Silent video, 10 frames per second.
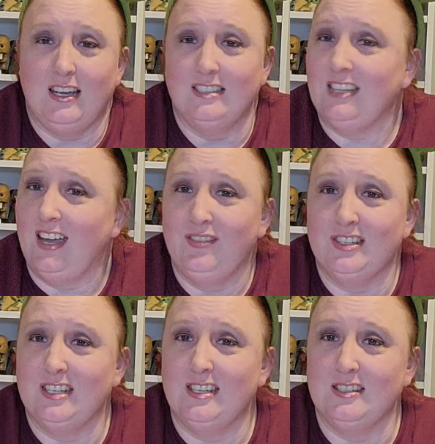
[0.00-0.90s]
dive
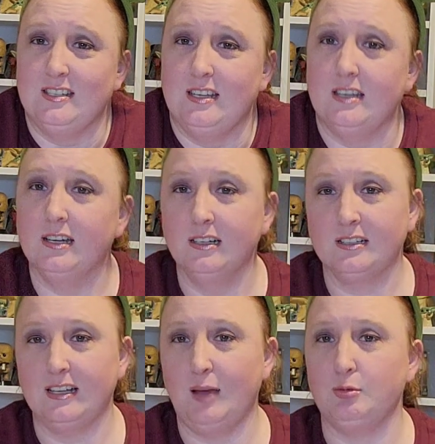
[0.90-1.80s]
into Disney
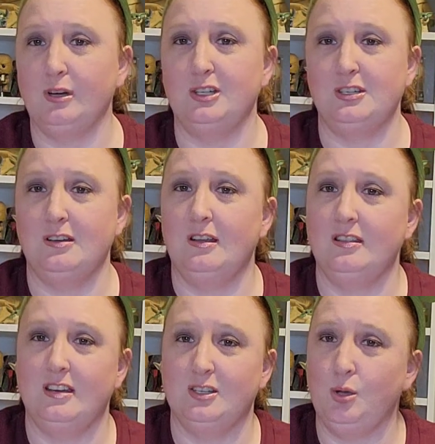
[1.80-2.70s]
collaboration
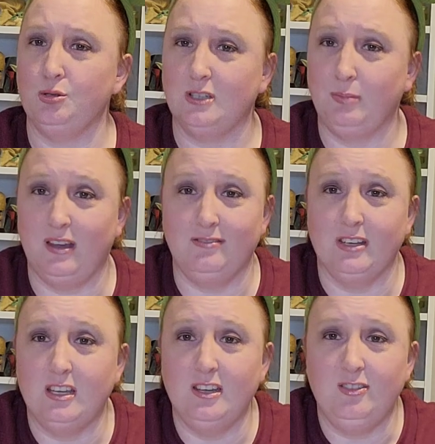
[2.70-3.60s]
that is hosted by
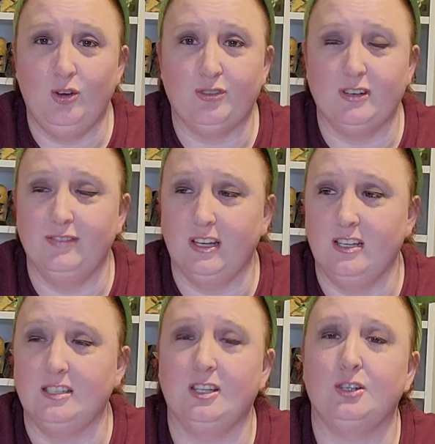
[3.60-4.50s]
Vicki over at
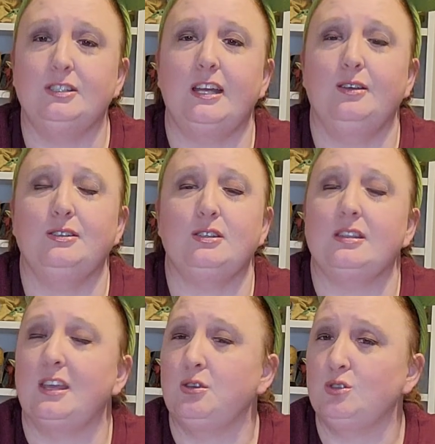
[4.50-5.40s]
Vicki's Tigger Tales.
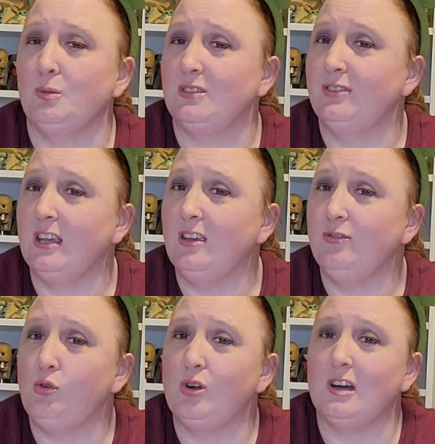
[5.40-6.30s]
Thank you so much, Vicki,
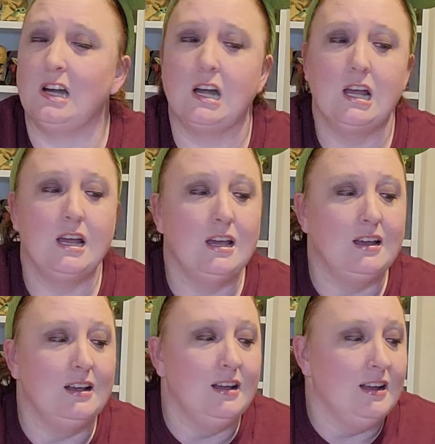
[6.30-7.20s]
for
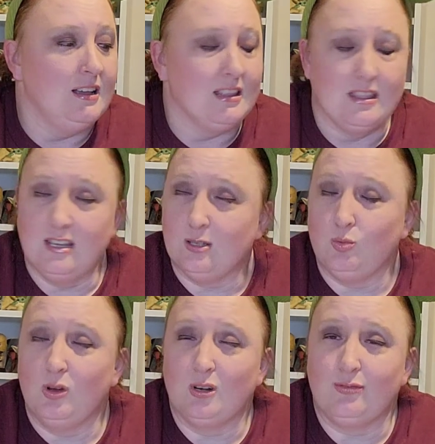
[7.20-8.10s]
this
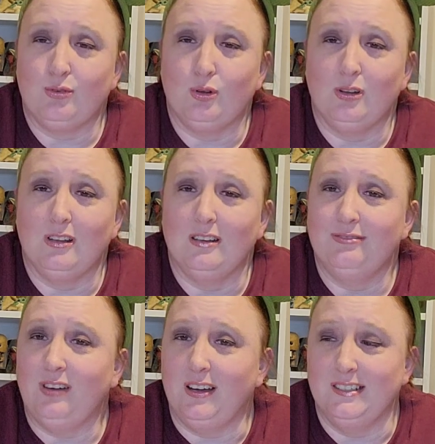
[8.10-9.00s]
wonderful,
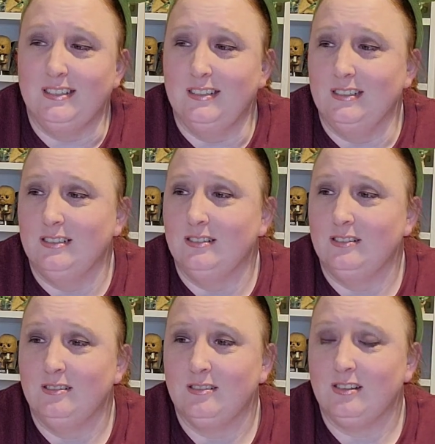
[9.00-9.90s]
fun
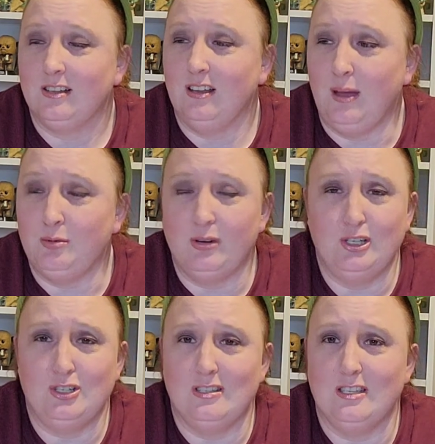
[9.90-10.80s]

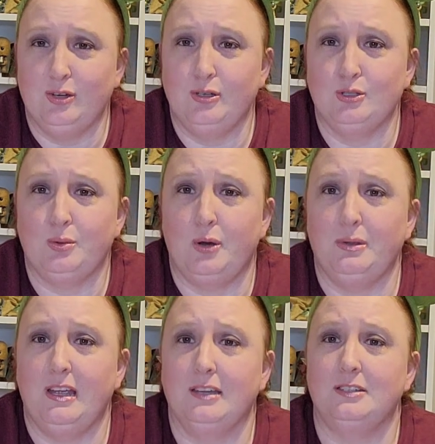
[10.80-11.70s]
collaboration series where we
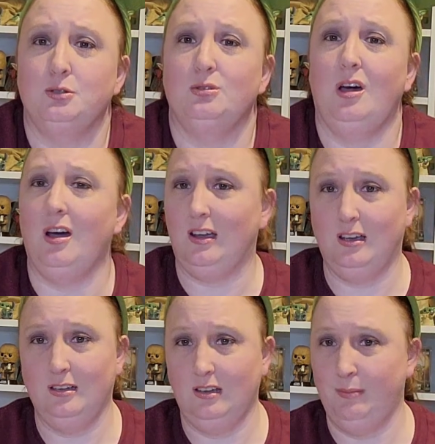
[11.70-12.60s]
get to talk
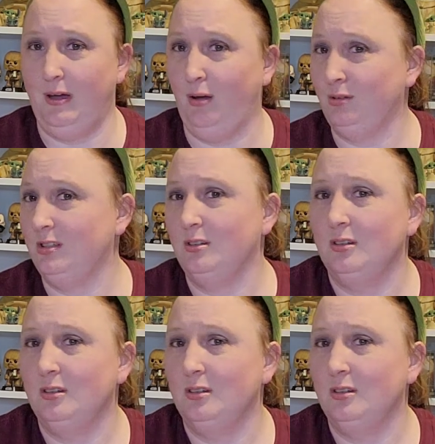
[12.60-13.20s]
about